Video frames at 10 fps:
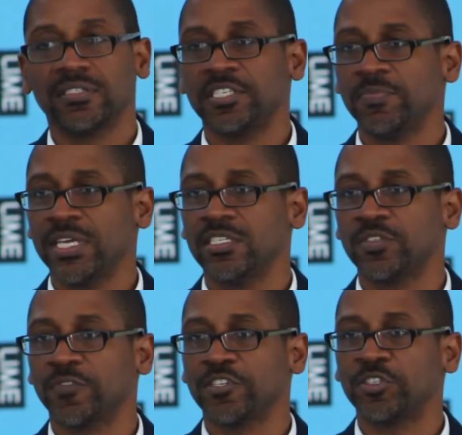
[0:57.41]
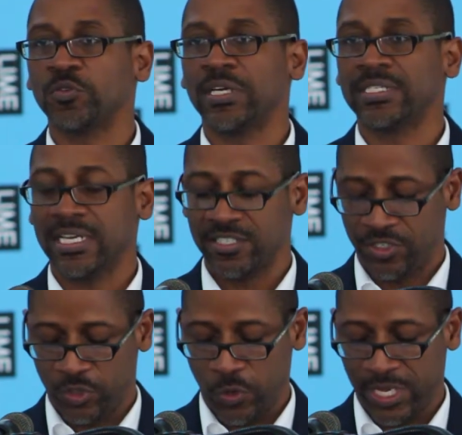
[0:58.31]
This means for a student that
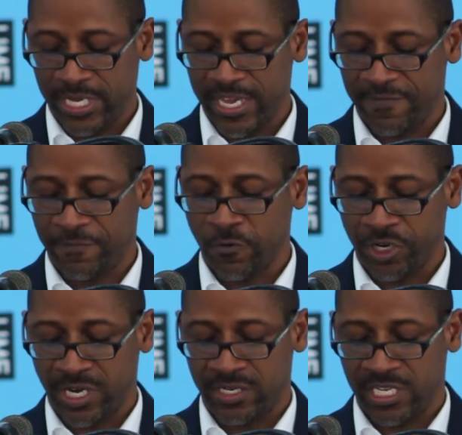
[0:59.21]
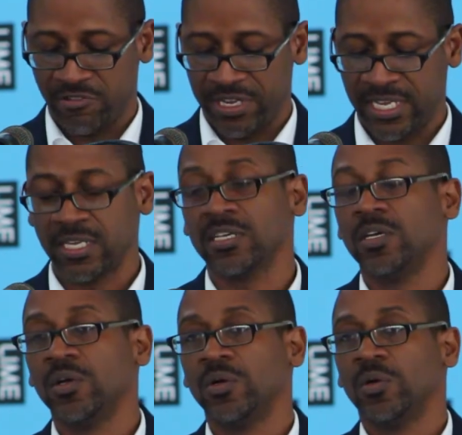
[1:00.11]
is doing a 4-year
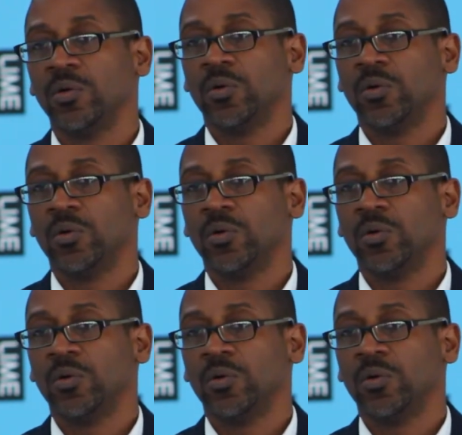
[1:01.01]
degree,